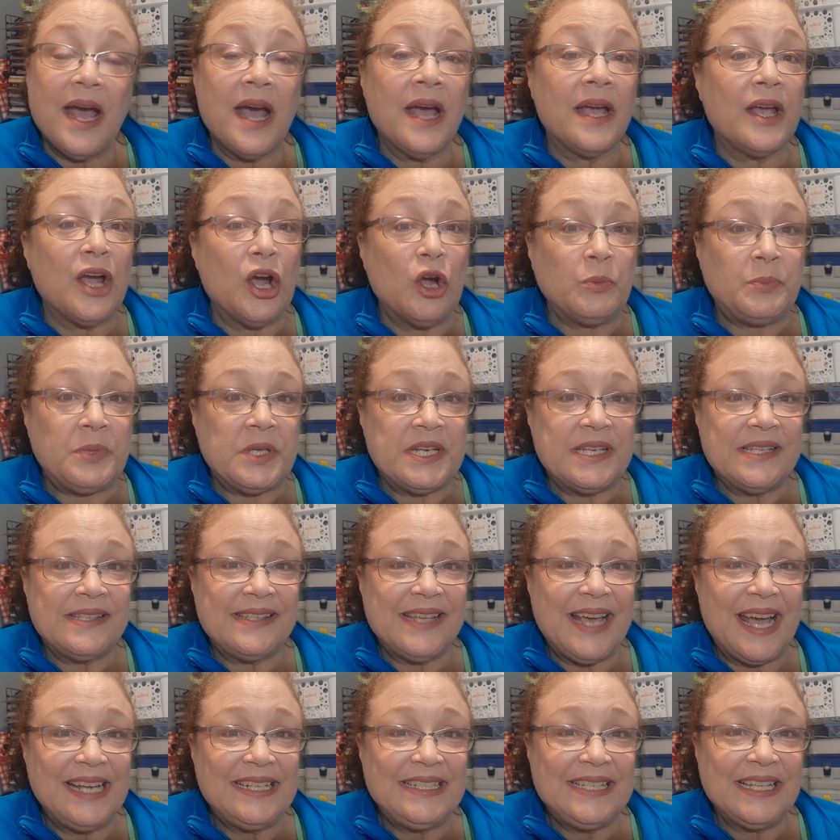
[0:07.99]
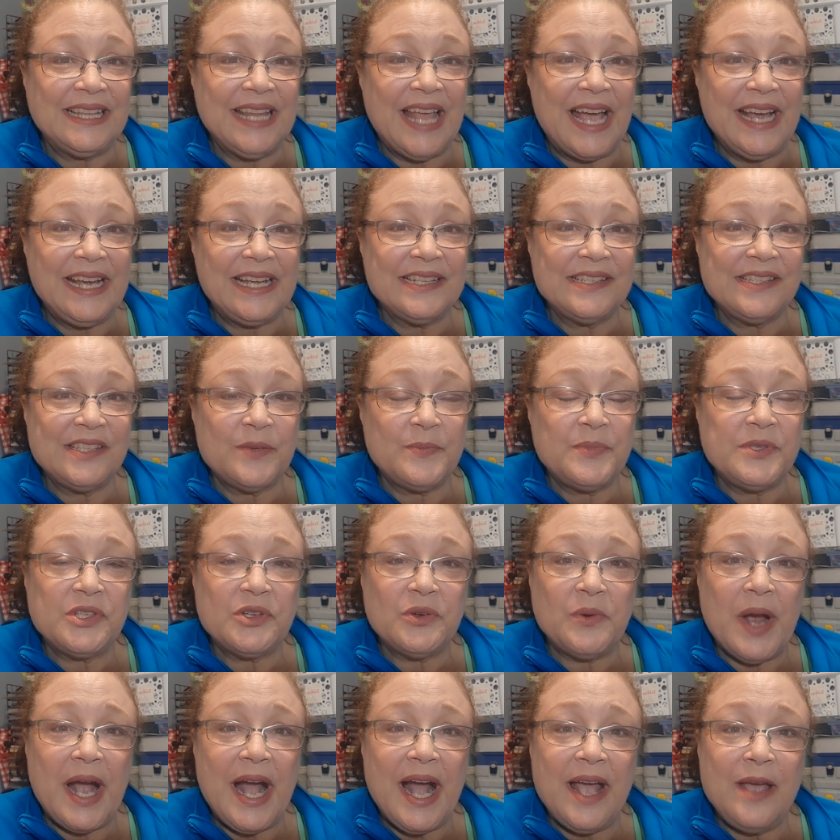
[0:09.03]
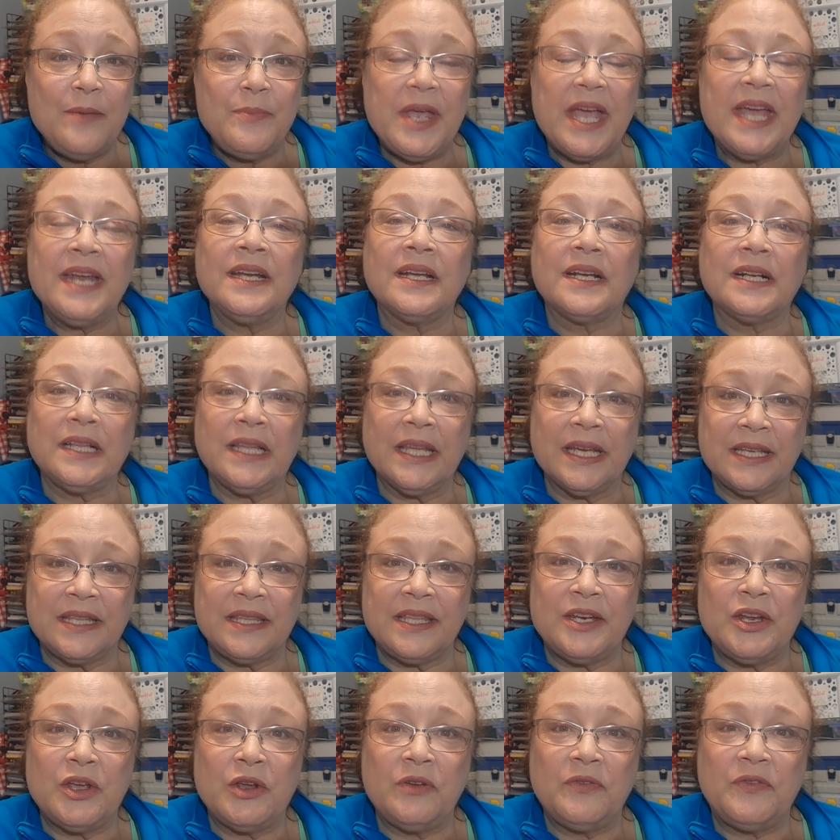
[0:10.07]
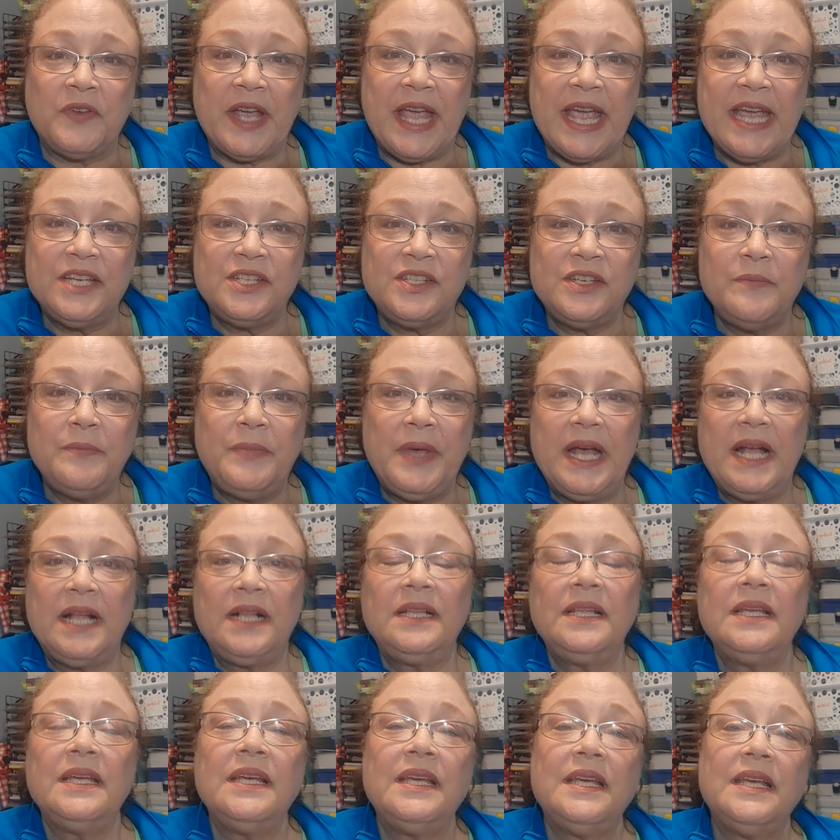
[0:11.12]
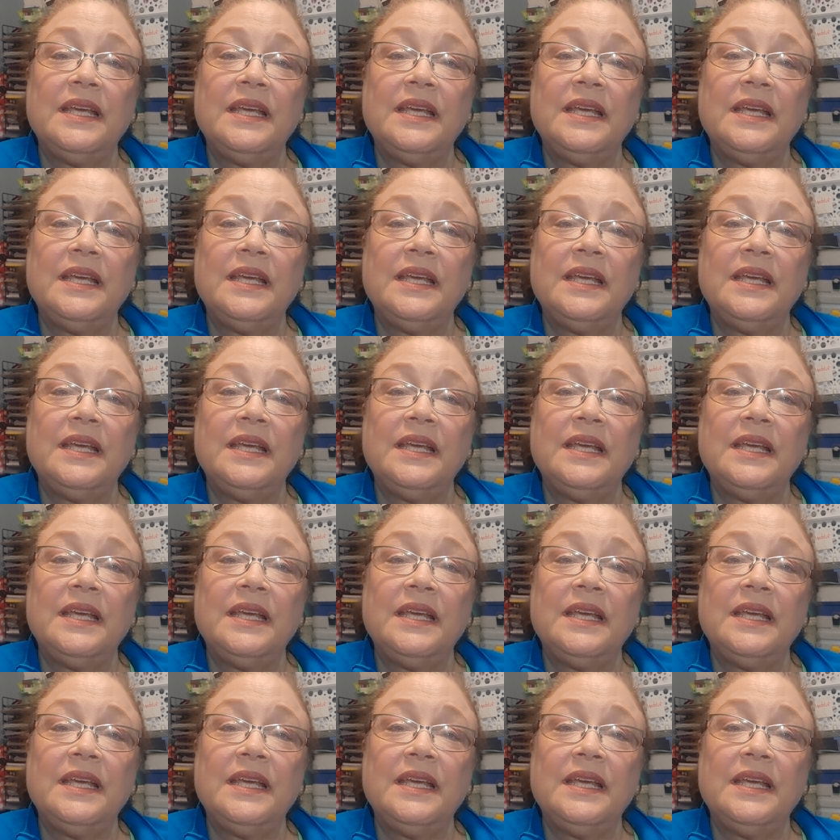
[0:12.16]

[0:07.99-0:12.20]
I hope you decide to like and subscribe and click the notification bell